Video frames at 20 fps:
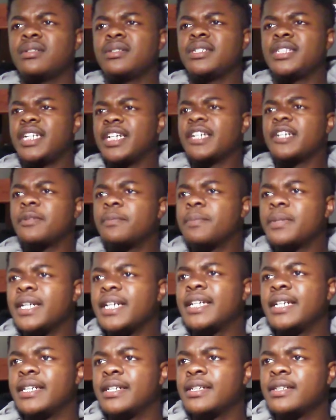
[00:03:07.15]
Jacob
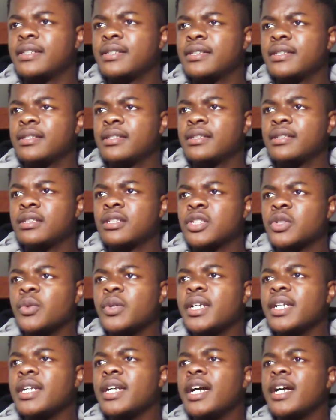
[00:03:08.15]
Blake,
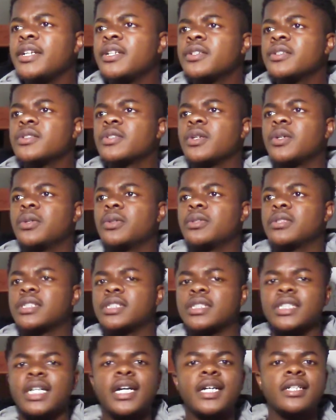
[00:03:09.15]
29 years old,
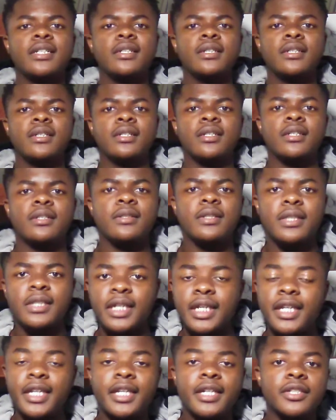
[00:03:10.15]
shot
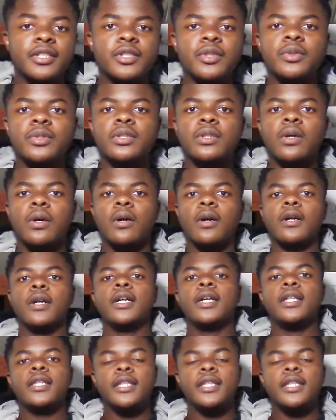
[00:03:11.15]
leaning into his car.